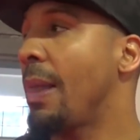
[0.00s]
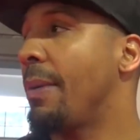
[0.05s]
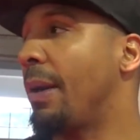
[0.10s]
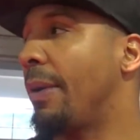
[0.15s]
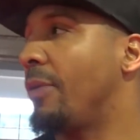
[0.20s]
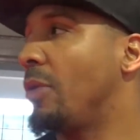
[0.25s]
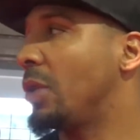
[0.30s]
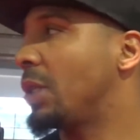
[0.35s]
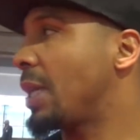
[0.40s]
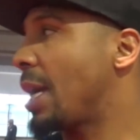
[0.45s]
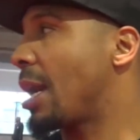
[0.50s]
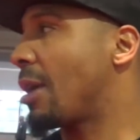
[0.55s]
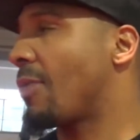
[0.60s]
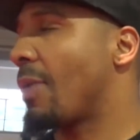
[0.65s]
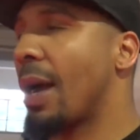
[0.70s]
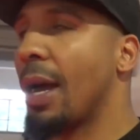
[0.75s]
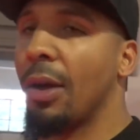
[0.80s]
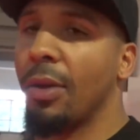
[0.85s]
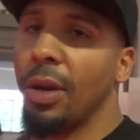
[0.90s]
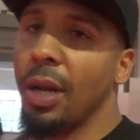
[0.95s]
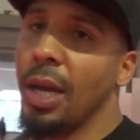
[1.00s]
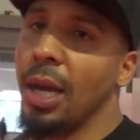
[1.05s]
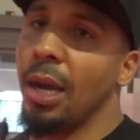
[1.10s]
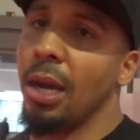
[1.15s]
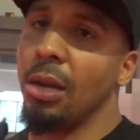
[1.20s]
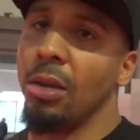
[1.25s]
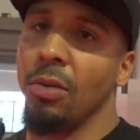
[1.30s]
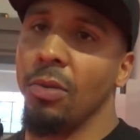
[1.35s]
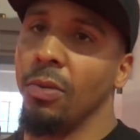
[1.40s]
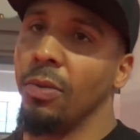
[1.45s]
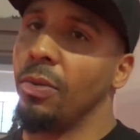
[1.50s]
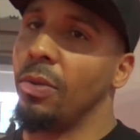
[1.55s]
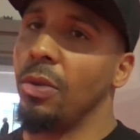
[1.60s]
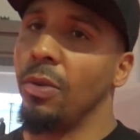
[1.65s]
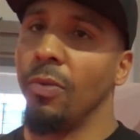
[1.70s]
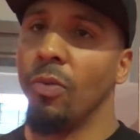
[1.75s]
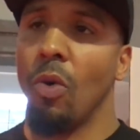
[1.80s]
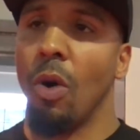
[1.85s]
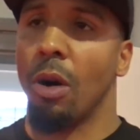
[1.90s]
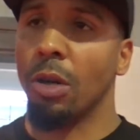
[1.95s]
But if you sat around there and
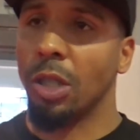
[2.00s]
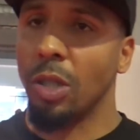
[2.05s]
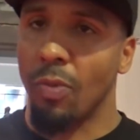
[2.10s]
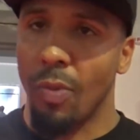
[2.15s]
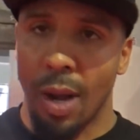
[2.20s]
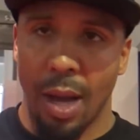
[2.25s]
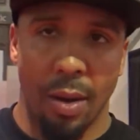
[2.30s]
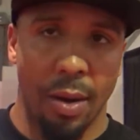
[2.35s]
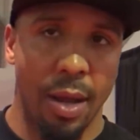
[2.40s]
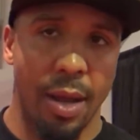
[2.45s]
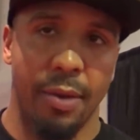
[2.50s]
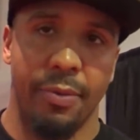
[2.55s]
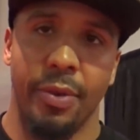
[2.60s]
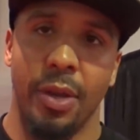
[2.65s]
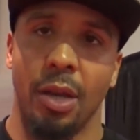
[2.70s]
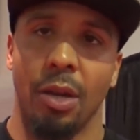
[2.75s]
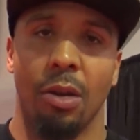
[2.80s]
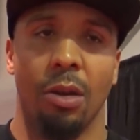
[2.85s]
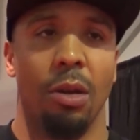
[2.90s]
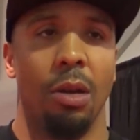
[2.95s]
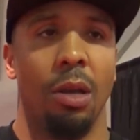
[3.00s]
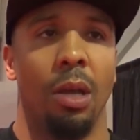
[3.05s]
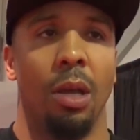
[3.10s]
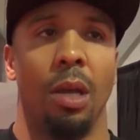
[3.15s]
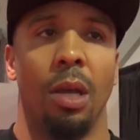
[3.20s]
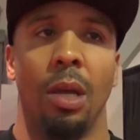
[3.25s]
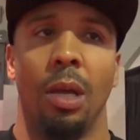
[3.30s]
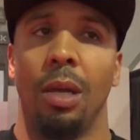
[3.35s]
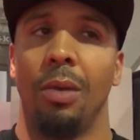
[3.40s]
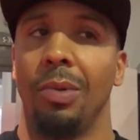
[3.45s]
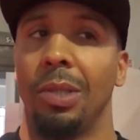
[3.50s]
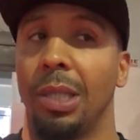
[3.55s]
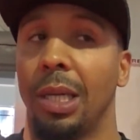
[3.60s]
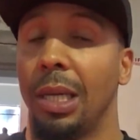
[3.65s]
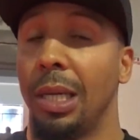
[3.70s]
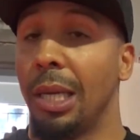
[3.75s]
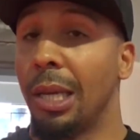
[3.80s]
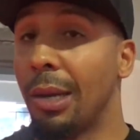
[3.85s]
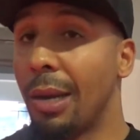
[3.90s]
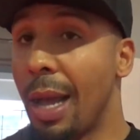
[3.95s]
you've walked around heavier, you
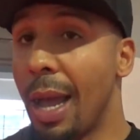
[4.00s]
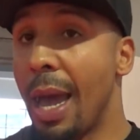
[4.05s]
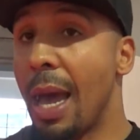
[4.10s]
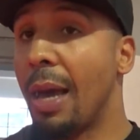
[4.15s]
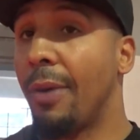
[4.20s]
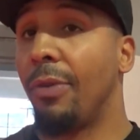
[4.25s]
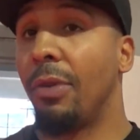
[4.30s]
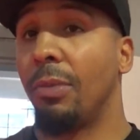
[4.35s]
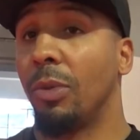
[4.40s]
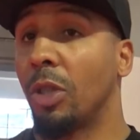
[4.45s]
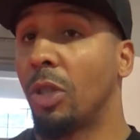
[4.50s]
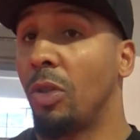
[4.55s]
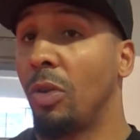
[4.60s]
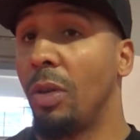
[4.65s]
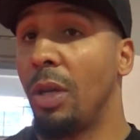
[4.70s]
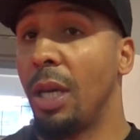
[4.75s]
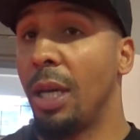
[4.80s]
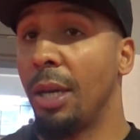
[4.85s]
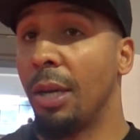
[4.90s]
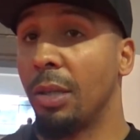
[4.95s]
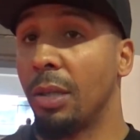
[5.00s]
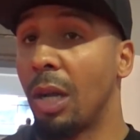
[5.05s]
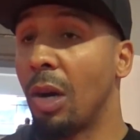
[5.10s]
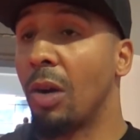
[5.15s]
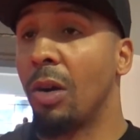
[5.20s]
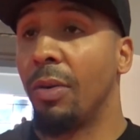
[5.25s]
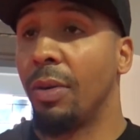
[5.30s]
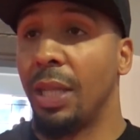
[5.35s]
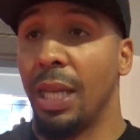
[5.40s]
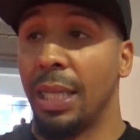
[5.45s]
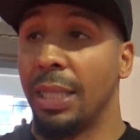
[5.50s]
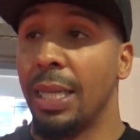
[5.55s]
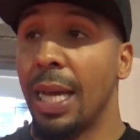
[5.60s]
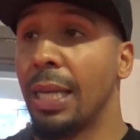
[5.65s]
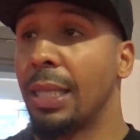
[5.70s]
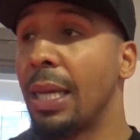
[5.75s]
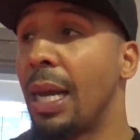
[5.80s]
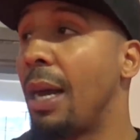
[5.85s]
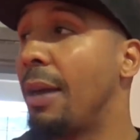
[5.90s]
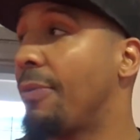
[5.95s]
said a year and a half, almost 2 years. I don't know what the
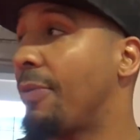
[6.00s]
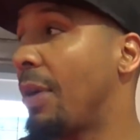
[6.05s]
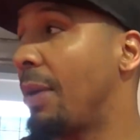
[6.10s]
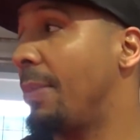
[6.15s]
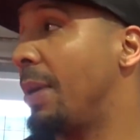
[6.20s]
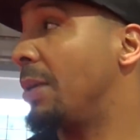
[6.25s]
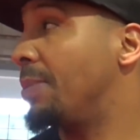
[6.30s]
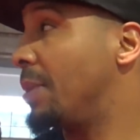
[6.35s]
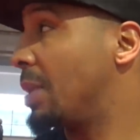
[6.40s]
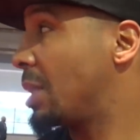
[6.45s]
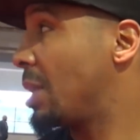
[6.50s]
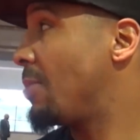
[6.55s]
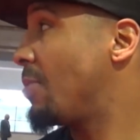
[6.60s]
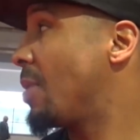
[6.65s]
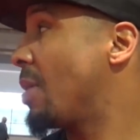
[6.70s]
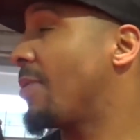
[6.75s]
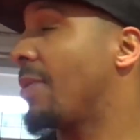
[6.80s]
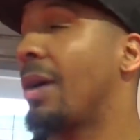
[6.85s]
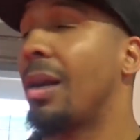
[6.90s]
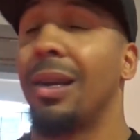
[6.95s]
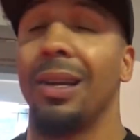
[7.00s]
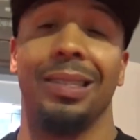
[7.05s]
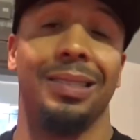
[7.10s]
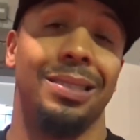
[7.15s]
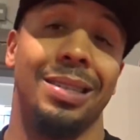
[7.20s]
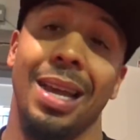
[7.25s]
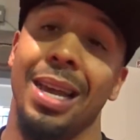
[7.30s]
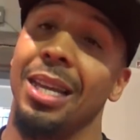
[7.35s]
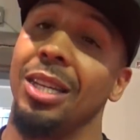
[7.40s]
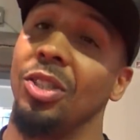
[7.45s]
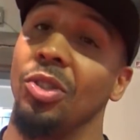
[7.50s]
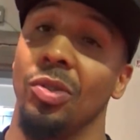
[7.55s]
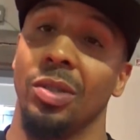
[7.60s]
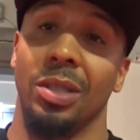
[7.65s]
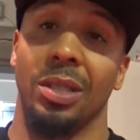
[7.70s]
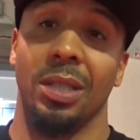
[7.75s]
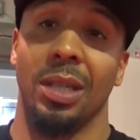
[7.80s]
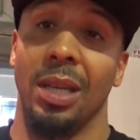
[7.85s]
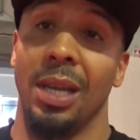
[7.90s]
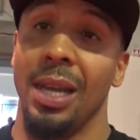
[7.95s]
exact time frame is, but somewhere around there, it's
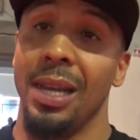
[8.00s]
dangerous.